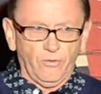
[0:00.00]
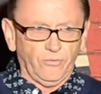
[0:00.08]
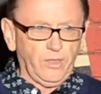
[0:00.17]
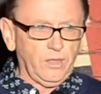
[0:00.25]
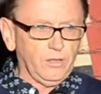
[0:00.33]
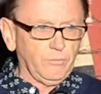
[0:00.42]
was
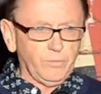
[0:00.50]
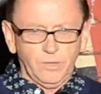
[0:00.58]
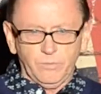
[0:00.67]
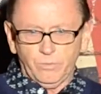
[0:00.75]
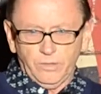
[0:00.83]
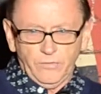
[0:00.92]
healing
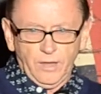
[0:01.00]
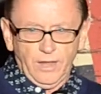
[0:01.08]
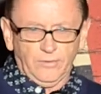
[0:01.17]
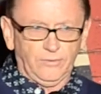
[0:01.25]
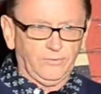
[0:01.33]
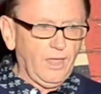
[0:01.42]
people in the
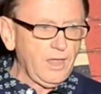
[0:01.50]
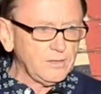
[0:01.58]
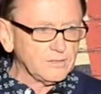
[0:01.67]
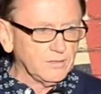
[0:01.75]
next state.